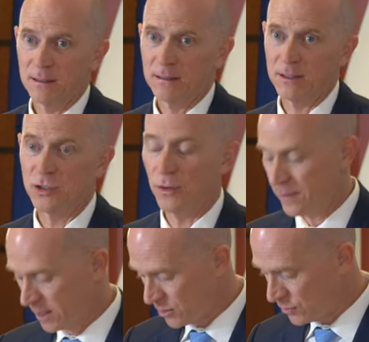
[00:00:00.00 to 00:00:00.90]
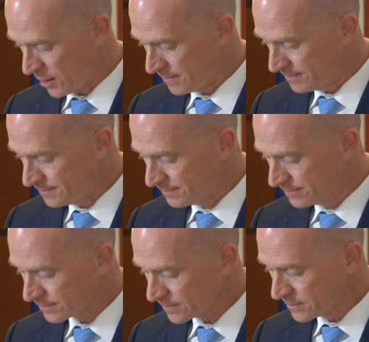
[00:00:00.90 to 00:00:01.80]
the Soviet Union.
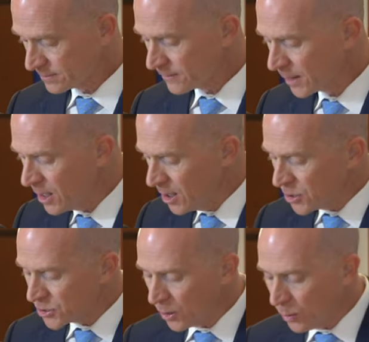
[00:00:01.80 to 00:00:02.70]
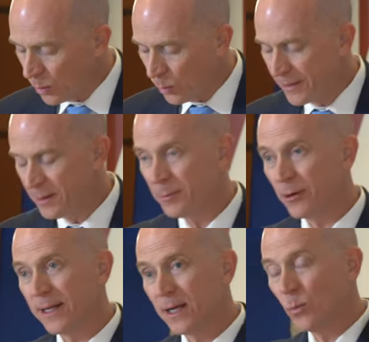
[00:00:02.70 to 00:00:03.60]
So when the
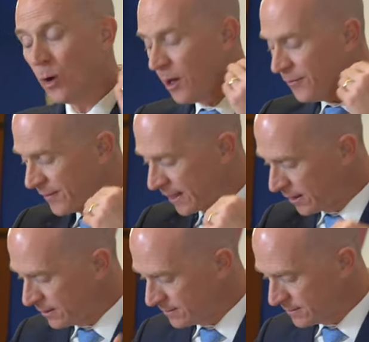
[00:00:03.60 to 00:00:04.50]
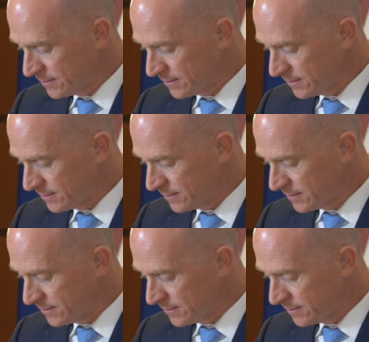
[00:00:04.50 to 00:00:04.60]
Berlin Wall fell,